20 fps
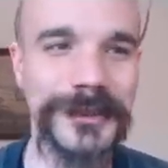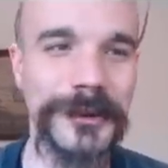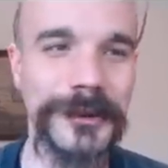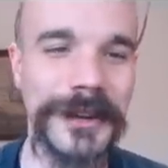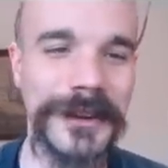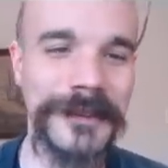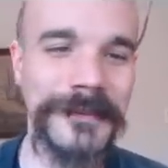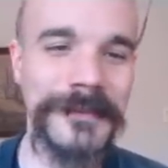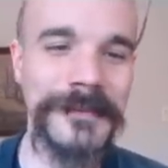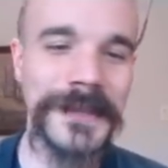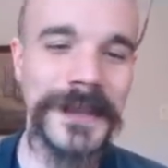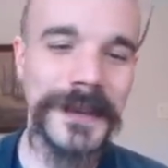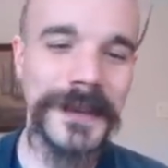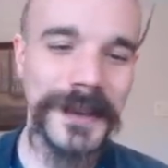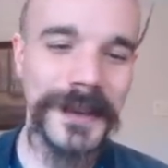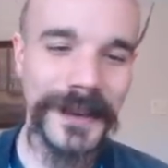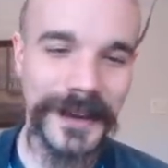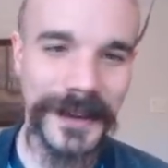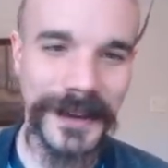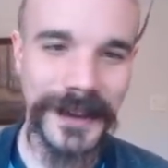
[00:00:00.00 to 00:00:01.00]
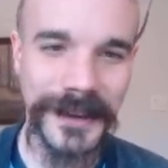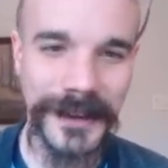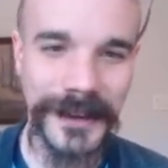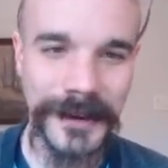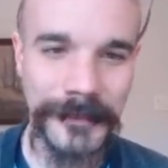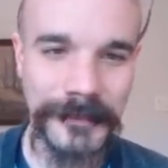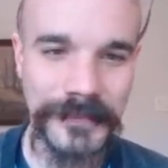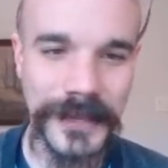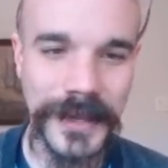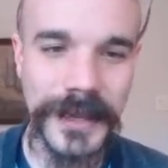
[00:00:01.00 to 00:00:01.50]
is great.
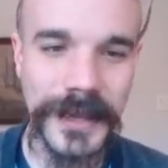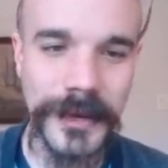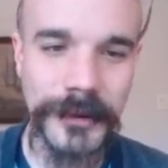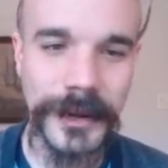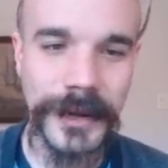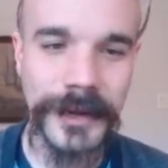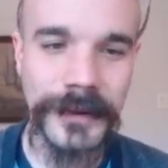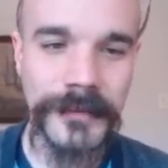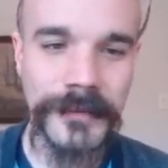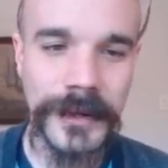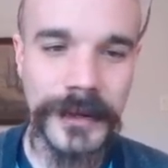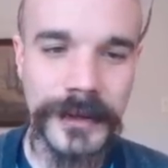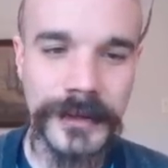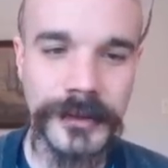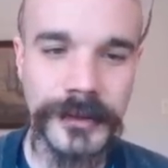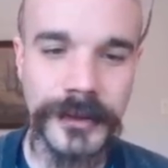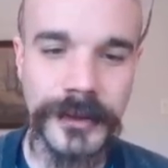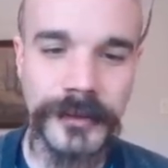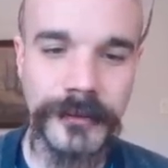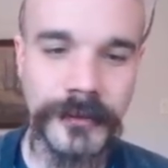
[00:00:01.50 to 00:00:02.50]
Um, anyway, so at